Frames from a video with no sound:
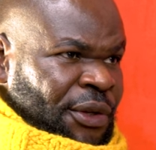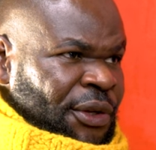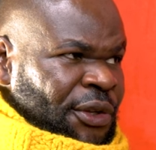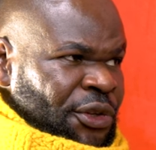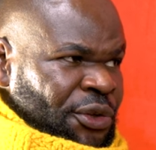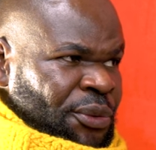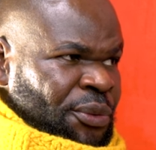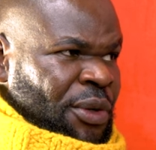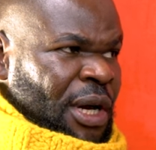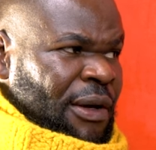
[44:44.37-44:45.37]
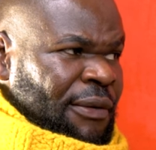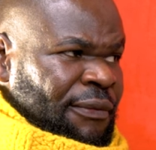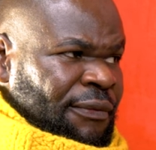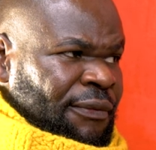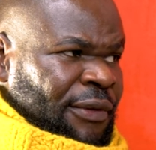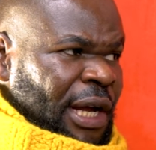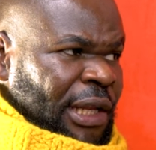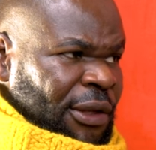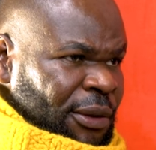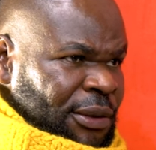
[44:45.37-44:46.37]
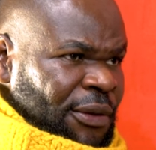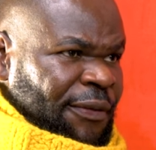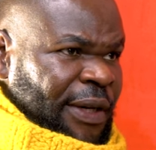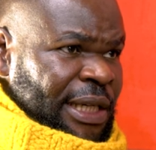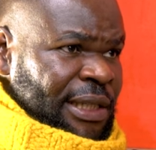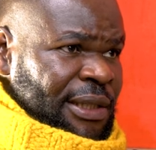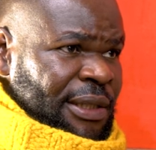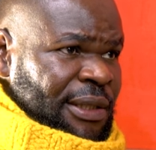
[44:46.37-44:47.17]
You have a lot of friends,